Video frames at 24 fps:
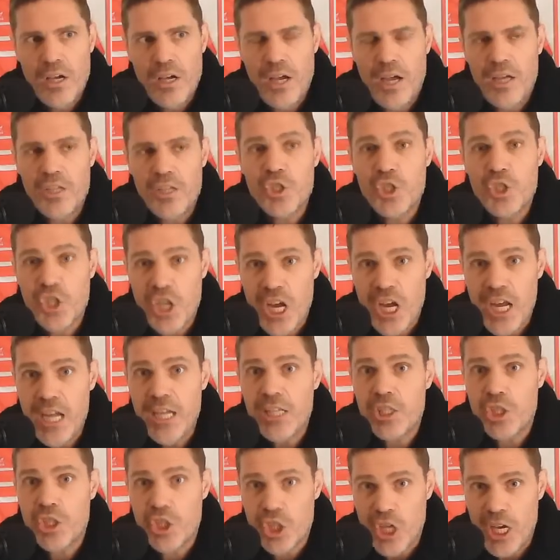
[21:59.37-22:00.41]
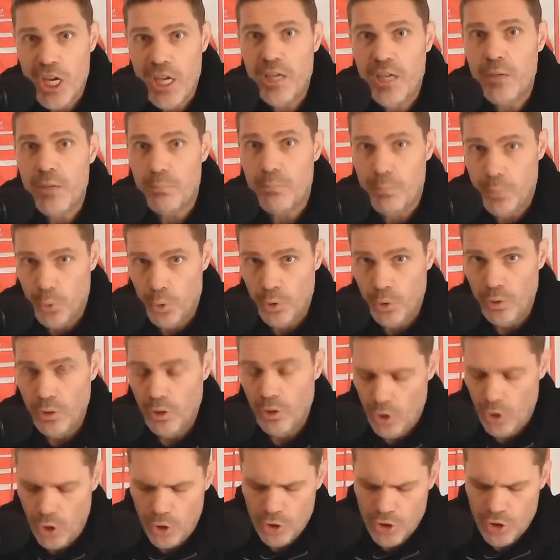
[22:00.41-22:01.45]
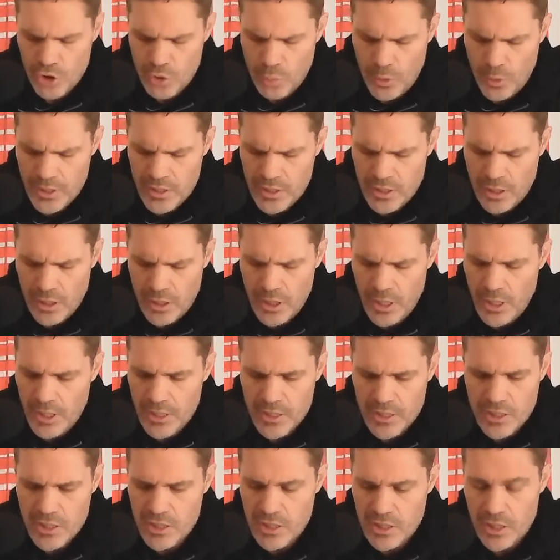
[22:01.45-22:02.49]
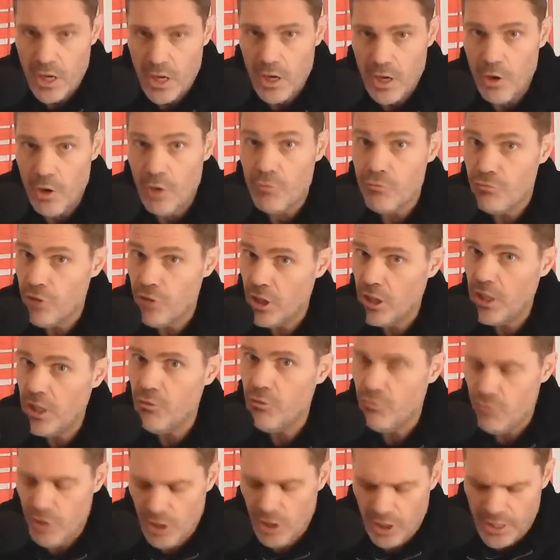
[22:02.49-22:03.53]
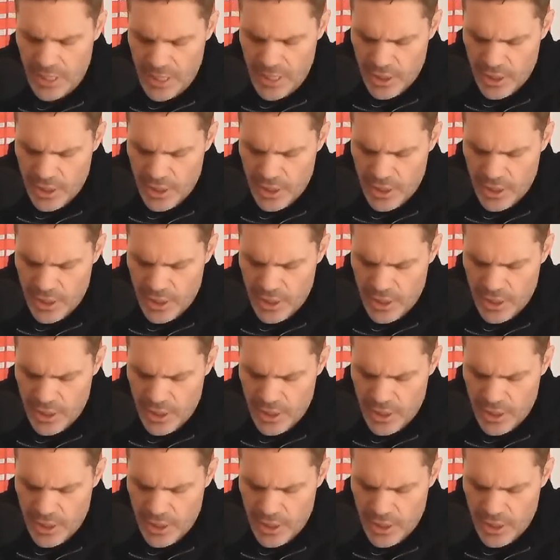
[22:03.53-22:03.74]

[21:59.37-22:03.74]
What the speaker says: JJ Bull on Twitter. It's a really, really